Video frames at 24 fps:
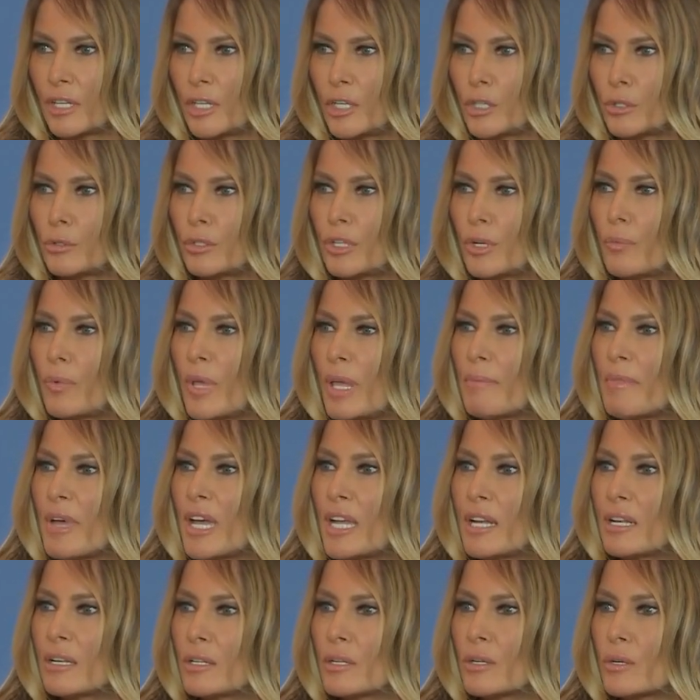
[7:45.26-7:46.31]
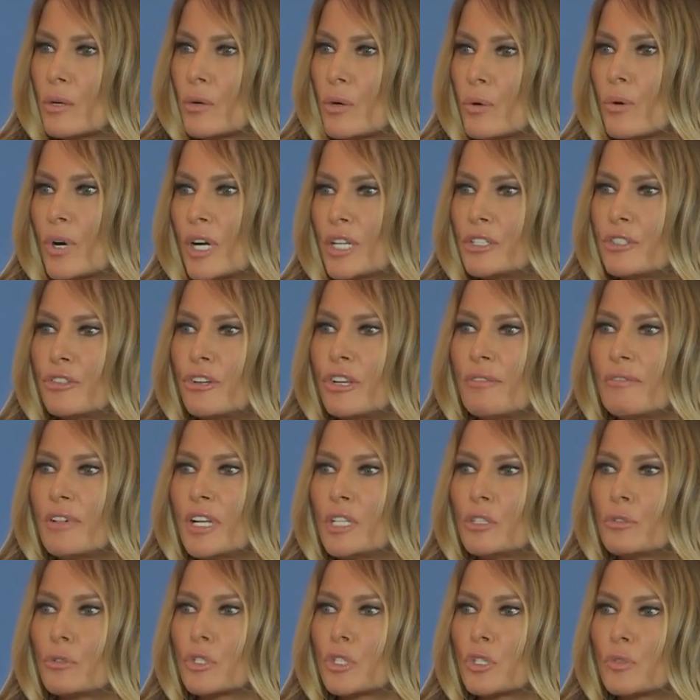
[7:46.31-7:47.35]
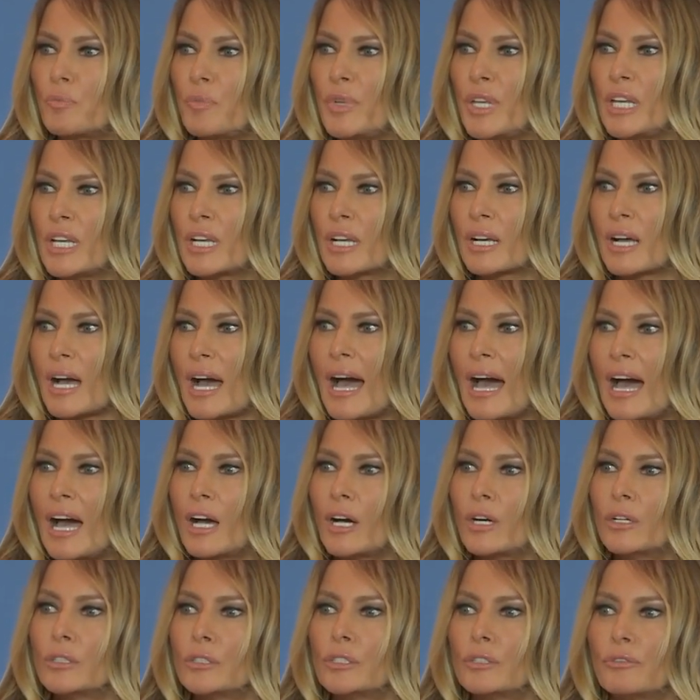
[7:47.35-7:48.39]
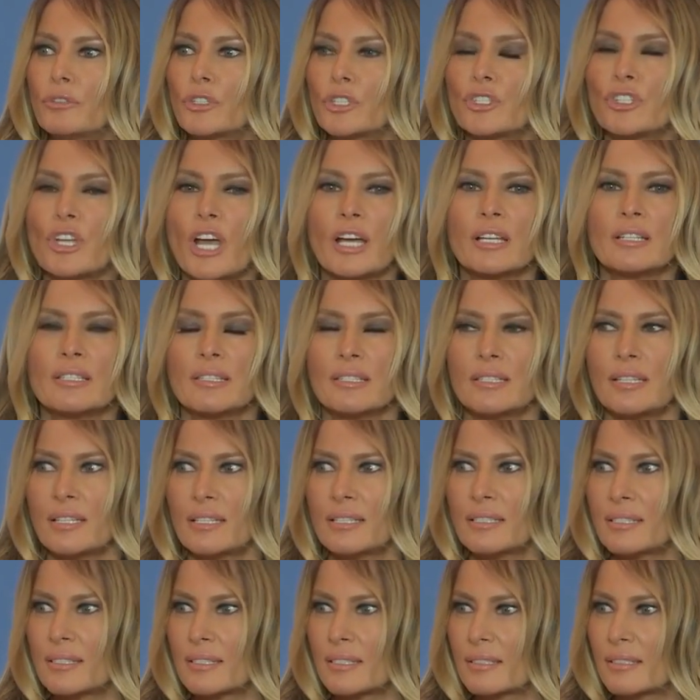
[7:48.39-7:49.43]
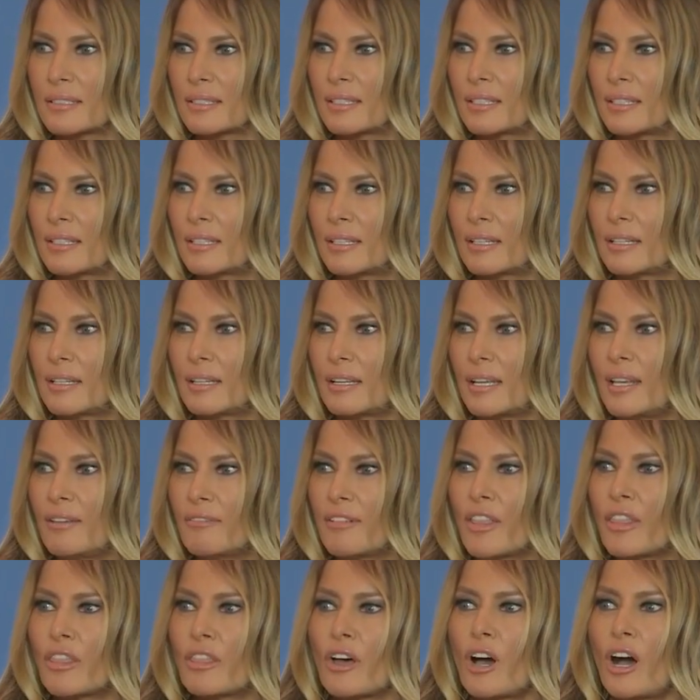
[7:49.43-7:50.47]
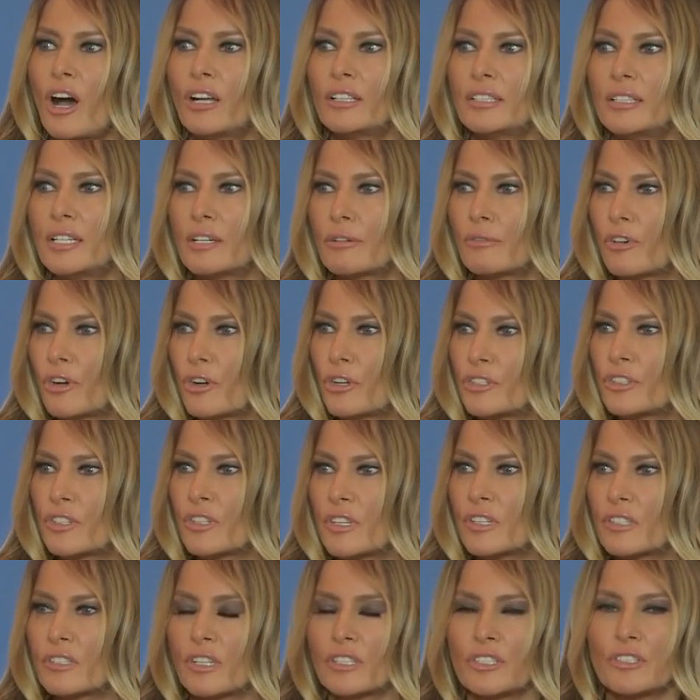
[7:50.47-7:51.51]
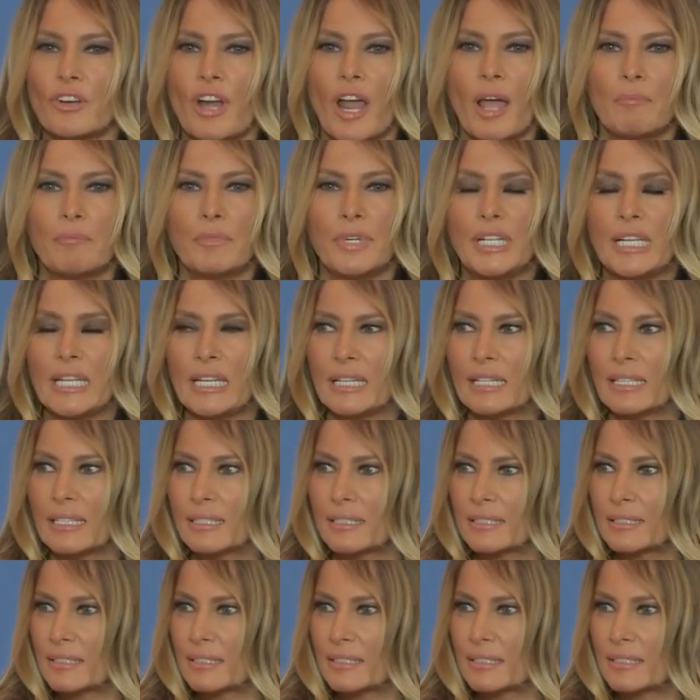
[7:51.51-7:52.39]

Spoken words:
To the women who are driven to speak out for justice, even though their voices are trembling.